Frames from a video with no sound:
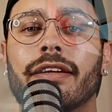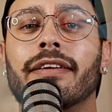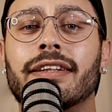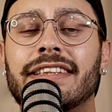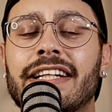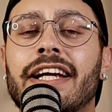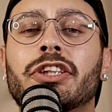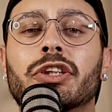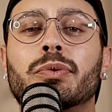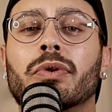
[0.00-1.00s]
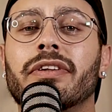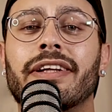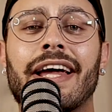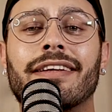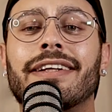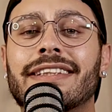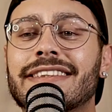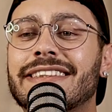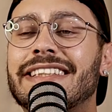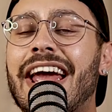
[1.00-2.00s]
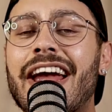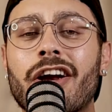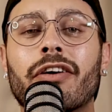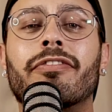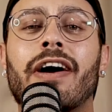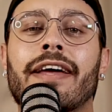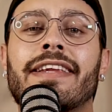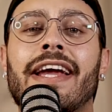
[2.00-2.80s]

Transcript: The teenagers were likely terrified.